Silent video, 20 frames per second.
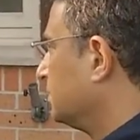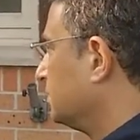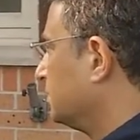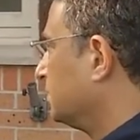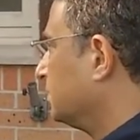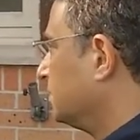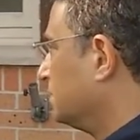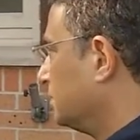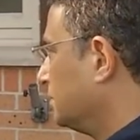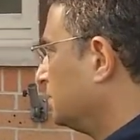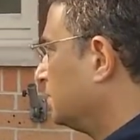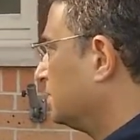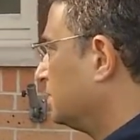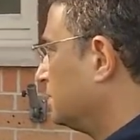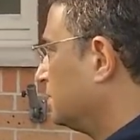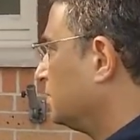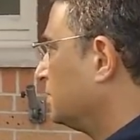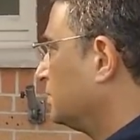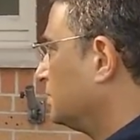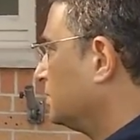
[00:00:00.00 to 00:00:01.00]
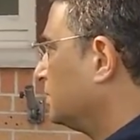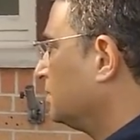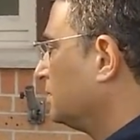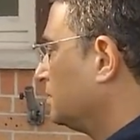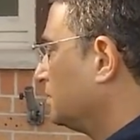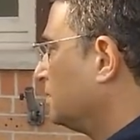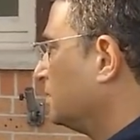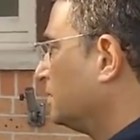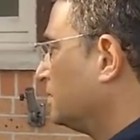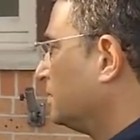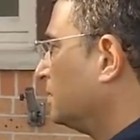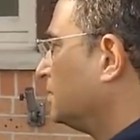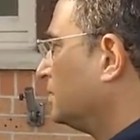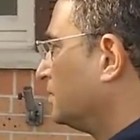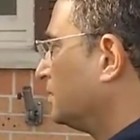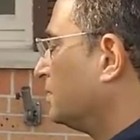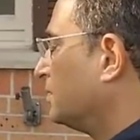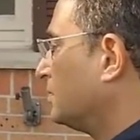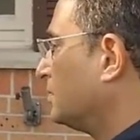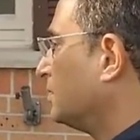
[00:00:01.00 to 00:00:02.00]

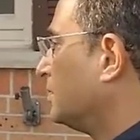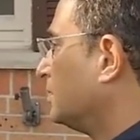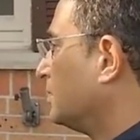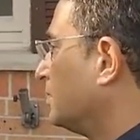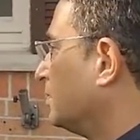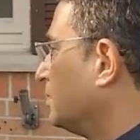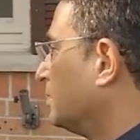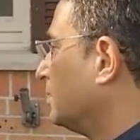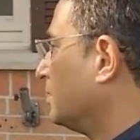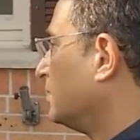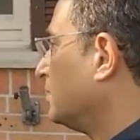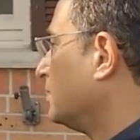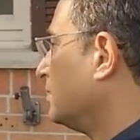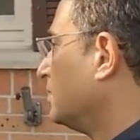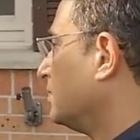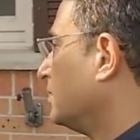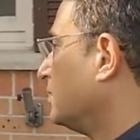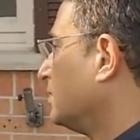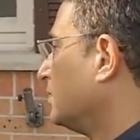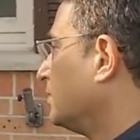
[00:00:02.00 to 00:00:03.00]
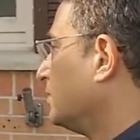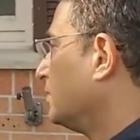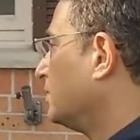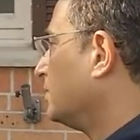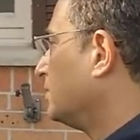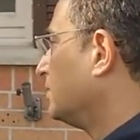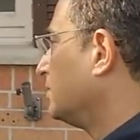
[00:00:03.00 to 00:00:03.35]
[no speech]